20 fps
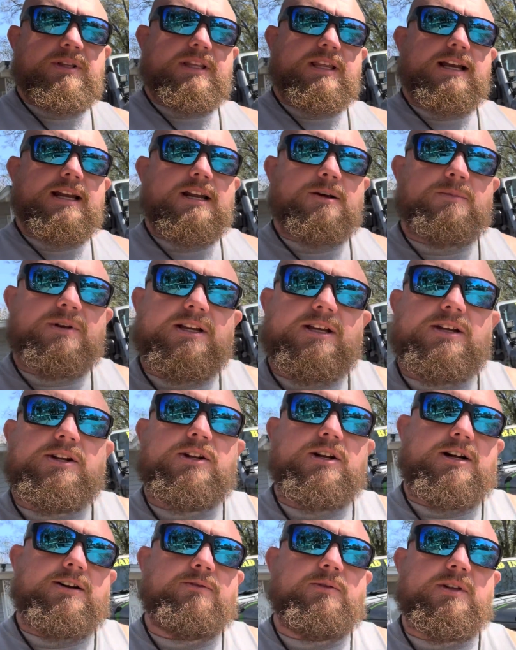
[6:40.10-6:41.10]
that, I'm going to end
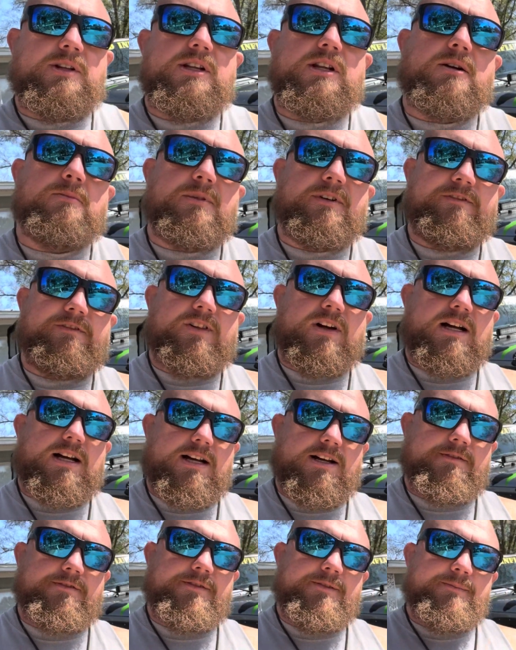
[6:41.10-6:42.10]
off with number
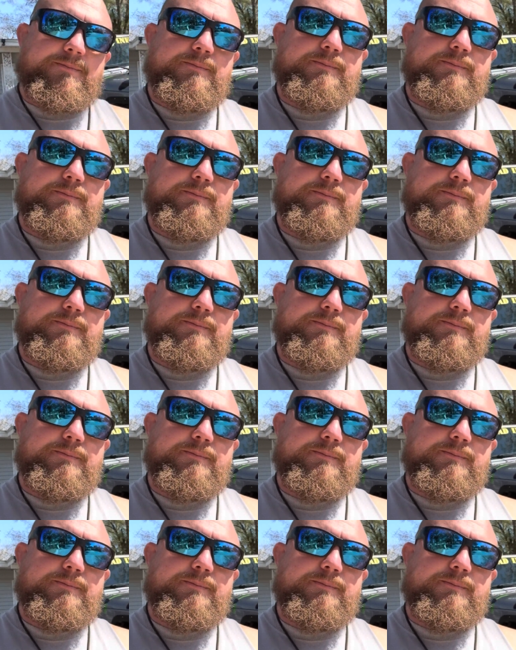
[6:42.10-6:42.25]
5.